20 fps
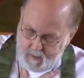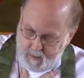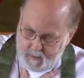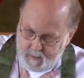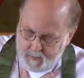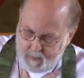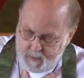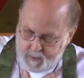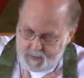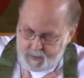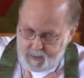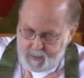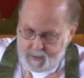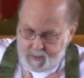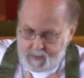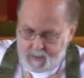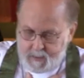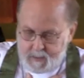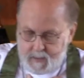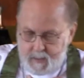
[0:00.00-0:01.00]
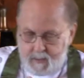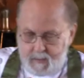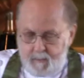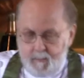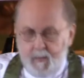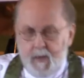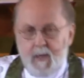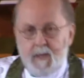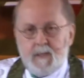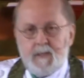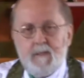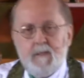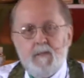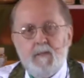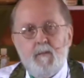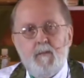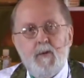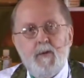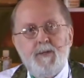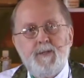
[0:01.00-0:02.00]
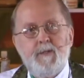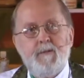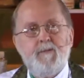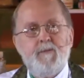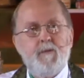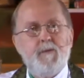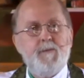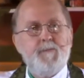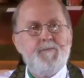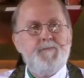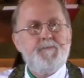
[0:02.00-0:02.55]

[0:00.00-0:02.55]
when Jesus says, "Blessed are the merciful,